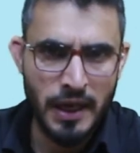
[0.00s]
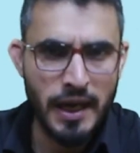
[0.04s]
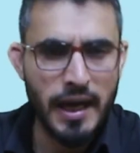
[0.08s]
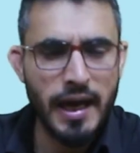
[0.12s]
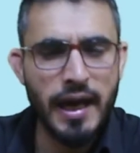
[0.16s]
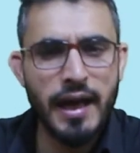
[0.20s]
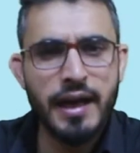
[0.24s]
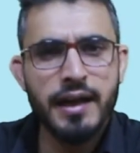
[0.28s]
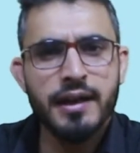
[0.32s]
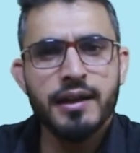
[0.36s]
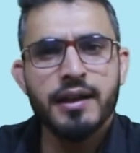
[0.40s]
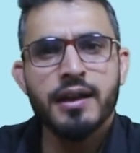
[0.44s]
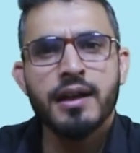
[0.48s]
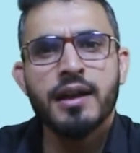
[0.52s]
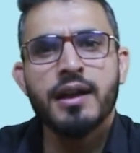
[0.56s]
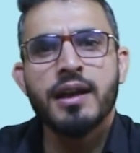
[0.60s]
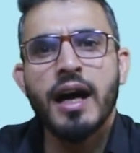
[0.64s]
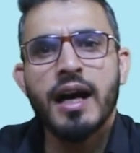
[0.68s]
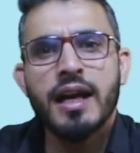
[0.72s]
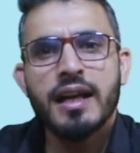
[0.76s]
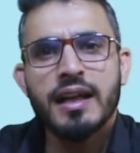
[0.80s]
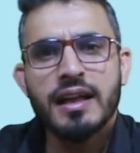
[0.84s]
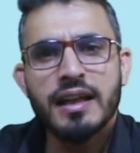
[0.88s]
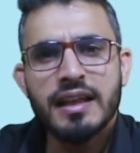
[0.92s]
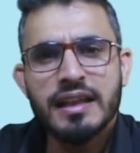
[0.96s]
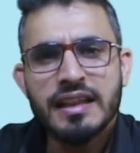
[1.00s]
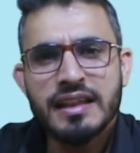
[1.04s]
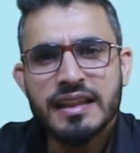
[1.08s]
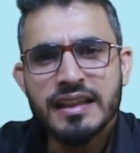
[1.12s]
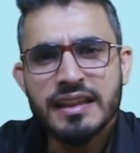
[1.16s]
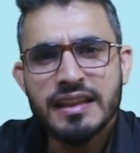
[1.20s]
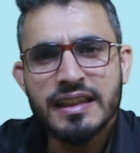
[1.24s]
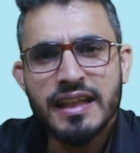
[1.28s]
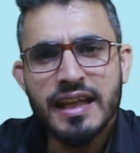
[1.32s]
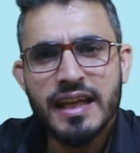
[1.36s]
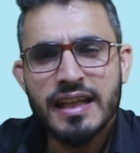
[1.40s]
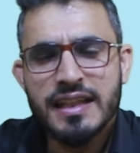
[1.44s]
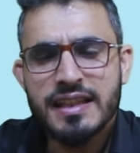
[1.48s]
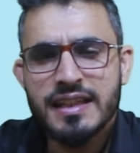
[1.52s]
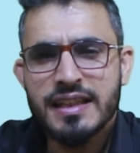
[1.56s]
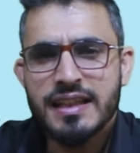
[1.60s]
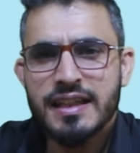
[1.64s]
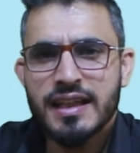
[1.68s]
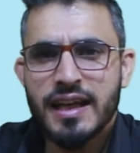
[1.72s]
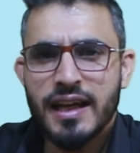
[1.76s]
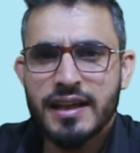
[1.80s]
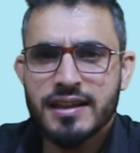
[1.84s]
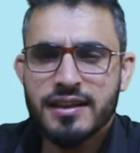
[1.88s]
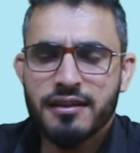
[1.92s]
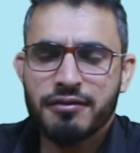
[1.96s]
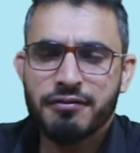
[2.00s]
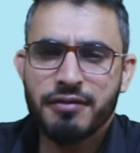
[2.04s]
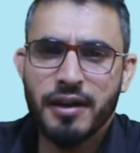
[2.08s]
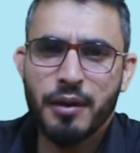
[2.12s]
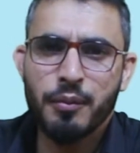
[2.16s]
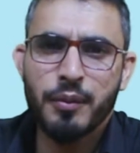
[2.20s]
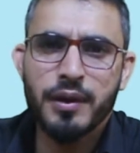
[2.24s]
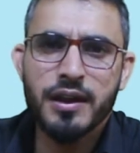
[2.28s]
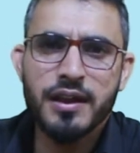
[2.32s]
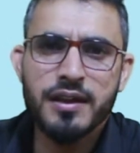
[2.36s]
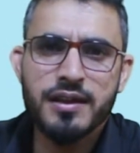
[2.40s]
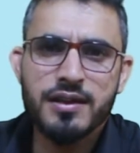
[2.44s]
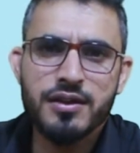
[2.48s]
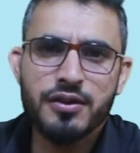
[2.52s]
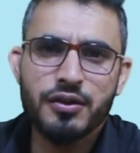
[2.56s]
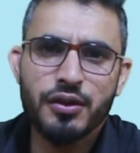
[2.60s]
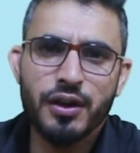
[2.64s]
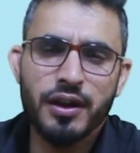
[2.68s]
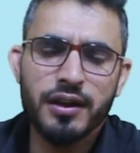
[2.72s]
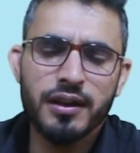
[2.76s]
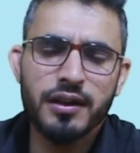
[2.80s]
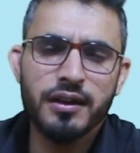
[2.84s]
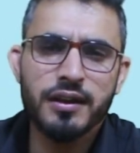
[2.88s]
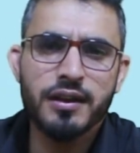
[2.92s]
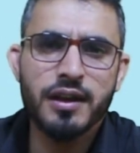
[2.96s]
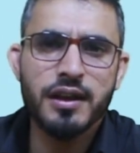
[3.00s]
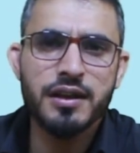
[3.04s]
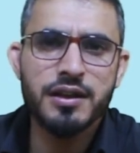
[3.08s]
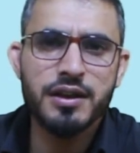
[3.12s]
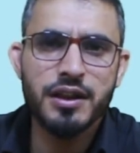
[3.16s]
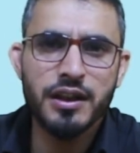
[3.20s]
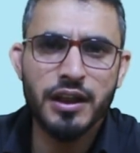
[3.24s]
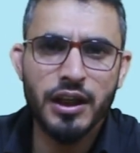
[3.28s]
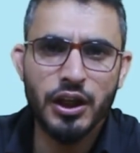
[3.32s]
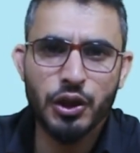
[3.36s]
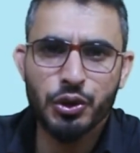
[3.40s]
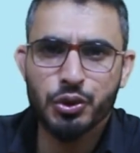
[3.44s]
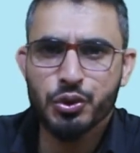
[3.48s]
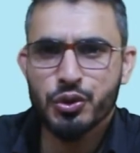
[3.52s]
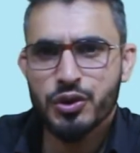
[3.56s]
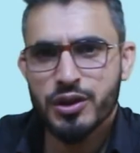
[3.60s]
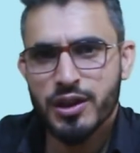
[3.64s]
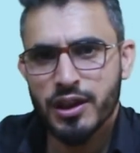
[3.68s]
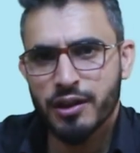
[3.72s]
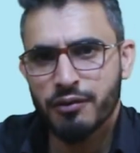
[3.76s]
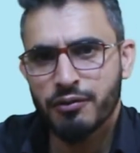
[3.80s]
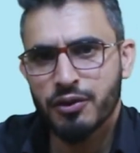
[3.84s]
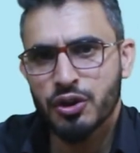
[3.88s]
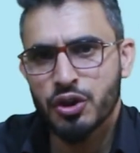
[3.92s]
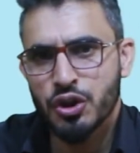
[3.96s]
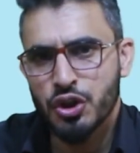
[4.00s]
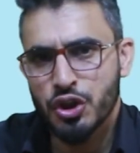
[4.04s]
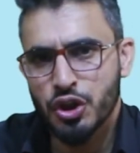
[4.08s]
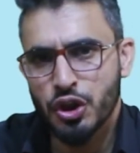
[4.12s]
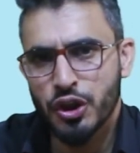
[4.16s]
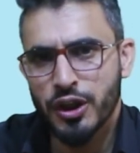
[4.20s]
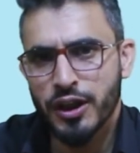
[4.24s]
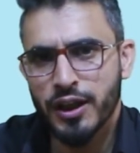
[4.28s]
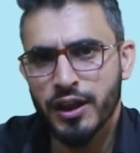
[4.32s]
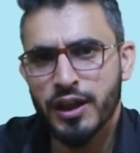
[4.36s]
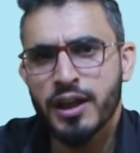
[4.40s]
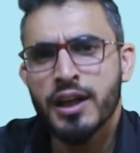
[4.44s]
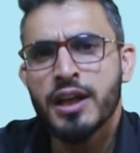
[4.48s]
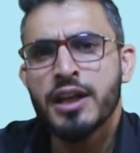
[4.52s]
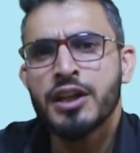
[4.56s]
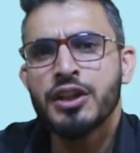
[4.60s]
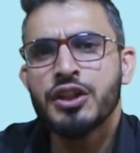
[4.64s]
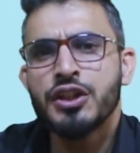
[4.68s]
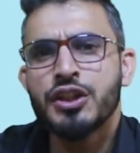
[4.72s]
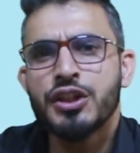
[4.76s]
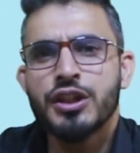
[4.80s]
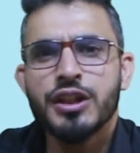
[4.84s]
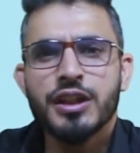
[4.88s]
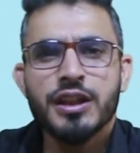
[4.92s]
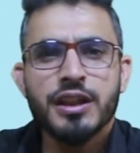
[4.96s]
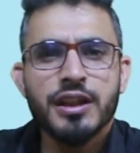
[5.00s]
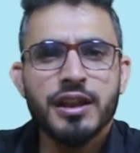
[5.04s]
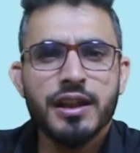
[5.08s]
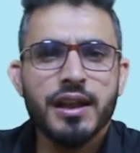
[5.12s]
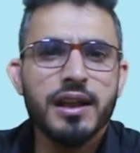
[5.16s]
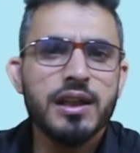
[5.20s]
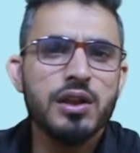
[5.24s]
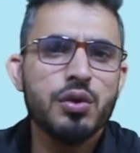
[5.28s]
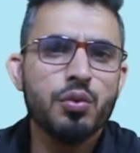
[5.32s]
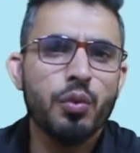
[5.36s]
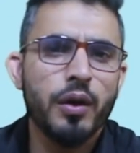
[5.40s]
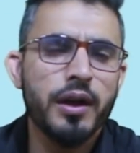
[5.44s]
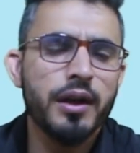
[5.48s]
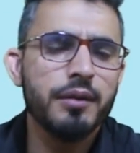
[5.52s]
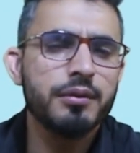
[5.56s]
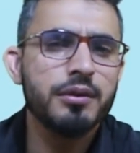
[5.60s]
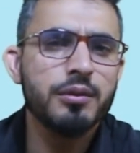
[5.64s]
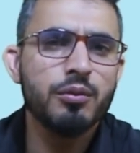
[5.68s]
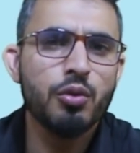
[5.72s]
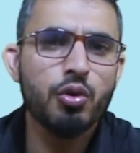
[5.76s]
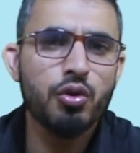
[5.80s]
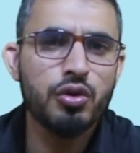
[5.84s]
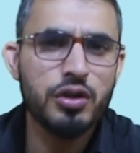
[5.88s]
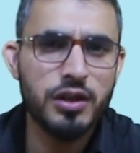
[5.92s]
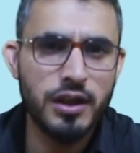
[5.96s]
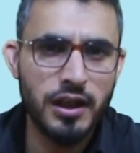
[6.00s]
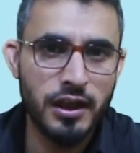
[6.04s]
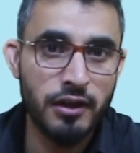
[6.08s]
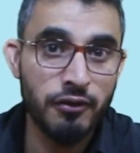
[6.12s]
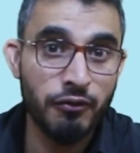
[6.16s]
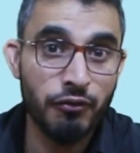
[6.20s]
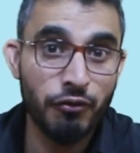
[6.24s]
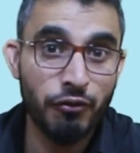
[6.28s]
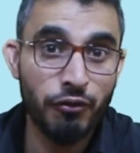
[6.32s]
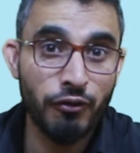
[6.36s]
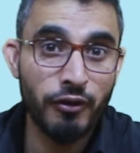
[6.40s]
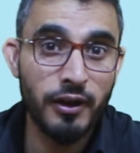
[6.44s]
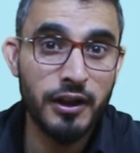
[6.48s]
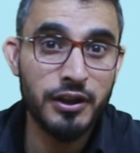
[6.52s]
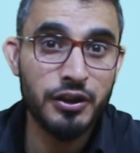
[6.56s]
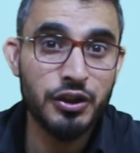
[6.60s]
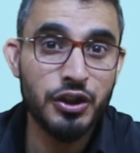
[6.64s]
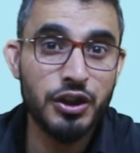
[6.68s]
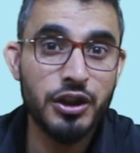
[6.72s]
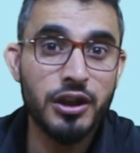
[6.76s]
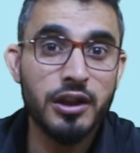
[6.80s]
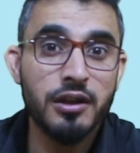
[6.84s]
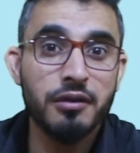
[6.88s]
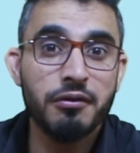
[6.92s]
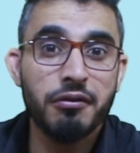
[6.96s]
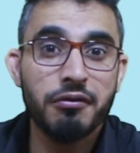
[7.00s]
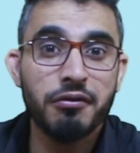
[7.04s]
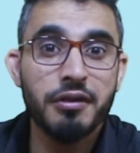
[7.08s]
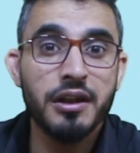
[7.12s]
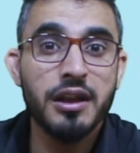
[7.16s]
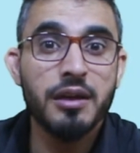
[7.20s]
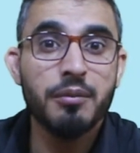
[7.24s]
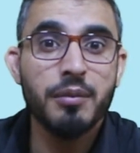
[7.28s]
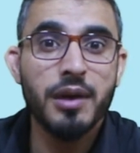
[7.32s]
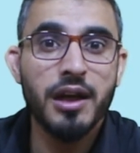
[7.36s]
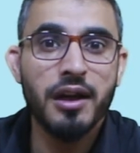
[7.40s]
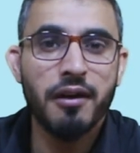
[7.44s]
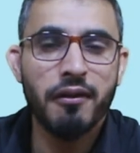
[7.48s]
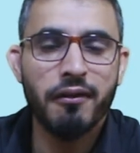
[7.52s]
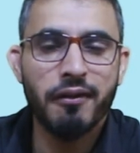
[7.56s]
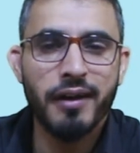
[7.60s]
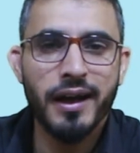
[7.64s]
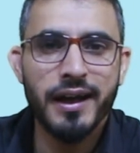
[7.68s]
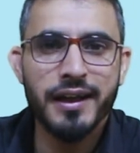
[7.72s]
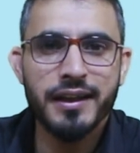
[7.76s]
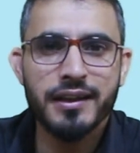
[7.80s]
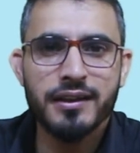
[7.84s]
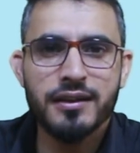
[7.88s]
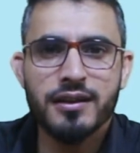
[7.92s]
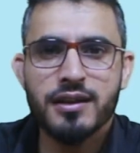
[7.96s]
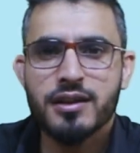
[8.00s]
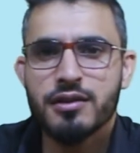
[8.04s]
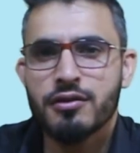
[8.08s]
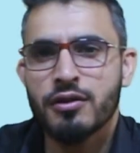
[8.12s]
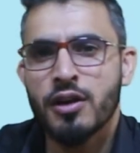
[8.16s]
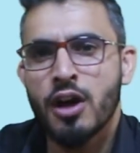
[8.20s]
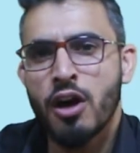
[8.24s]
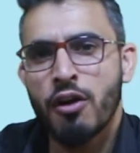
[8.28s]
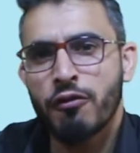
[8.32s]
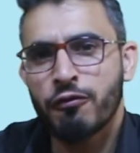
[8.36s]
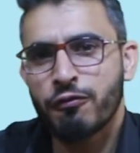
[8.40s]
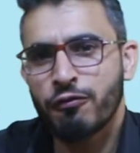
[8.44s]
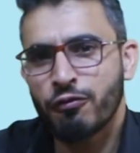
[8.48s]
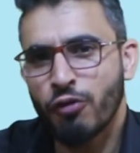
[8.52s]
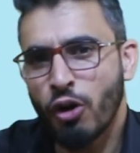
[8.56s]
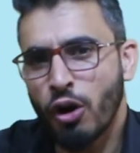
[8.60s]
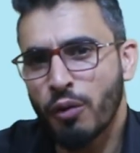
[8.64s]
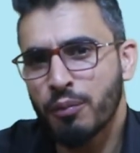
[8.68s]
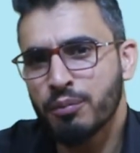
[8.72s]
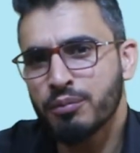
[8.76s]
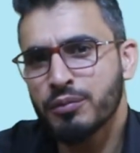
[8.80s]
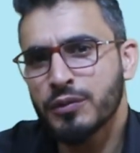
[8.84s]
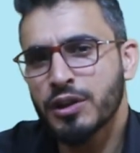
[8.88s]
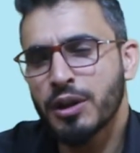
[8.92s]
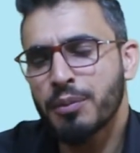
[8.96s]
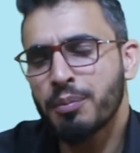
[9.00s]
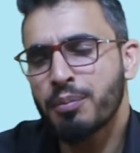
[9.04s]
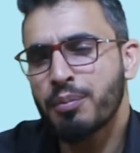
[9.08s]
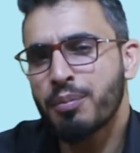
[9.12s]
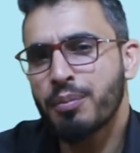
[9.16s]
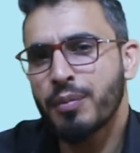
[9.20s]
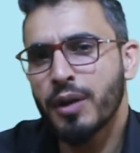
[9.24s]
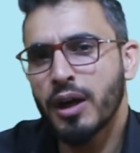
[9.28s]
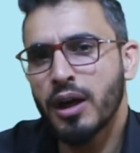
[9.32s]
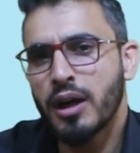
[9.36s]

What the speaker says: And her legacy as a feminist critic continues even today. She is one of the most influential female writers from the